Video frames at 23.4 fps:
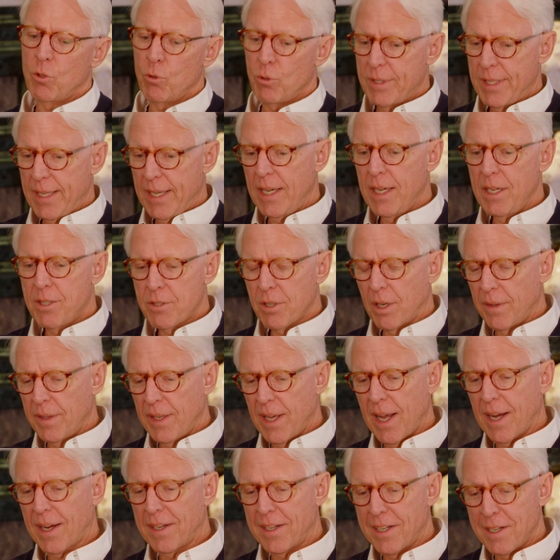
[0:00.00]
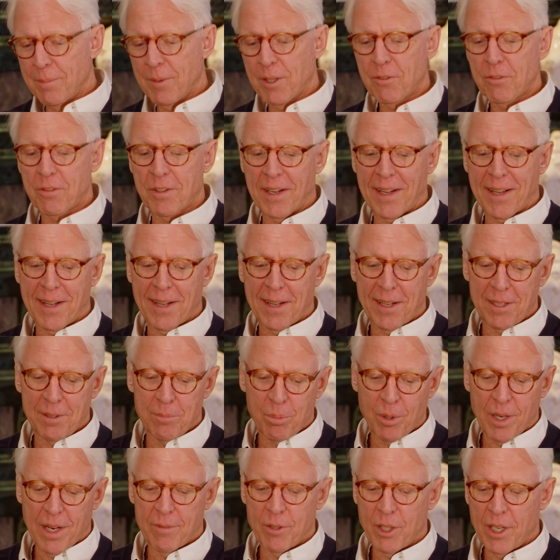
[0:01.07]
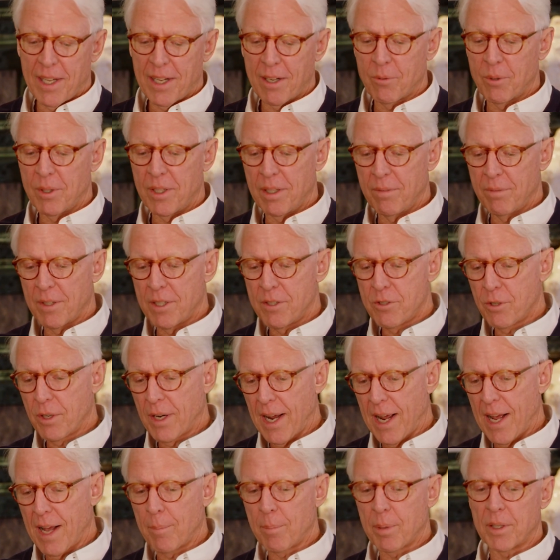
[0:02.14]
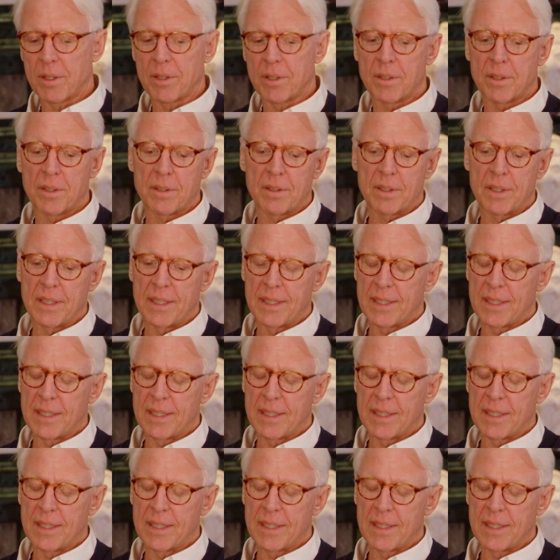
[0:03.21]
teach on the academic side, private equity, venture capital,